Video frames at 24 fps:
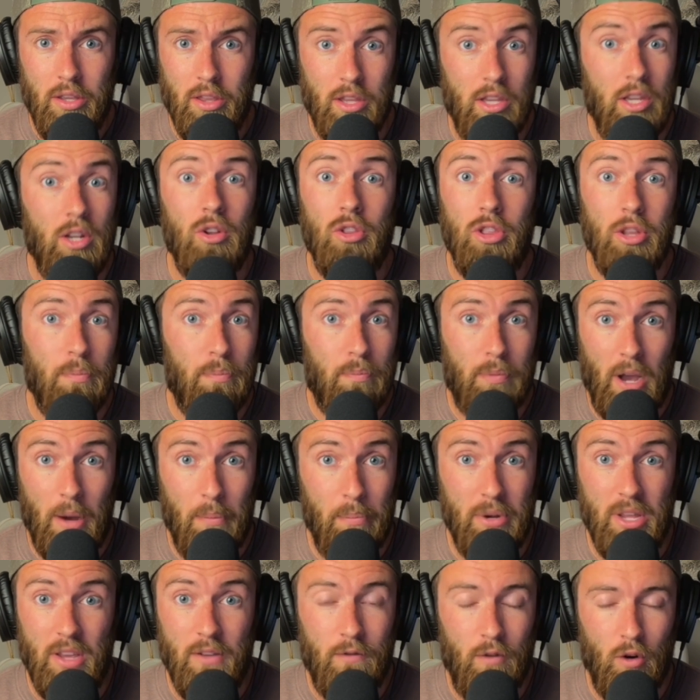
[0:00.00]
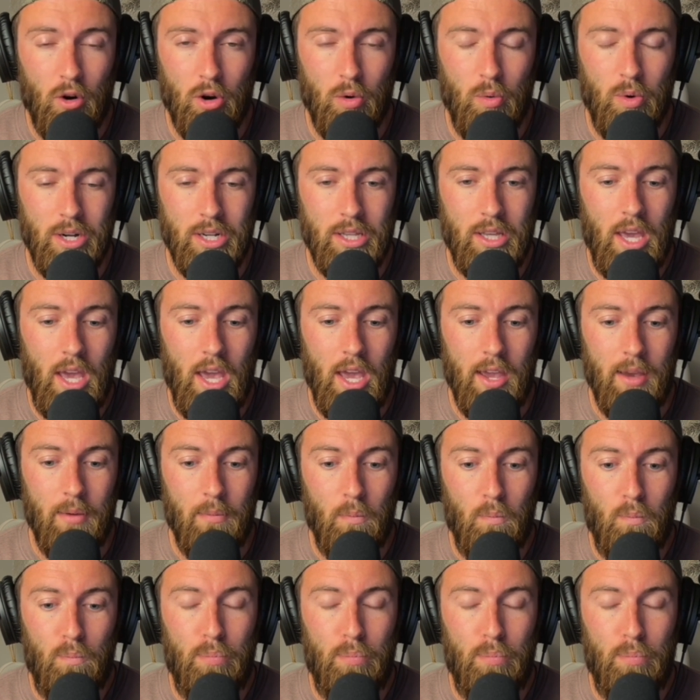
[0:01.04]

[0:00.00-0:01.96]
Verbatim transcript: you know, the company four oh one k.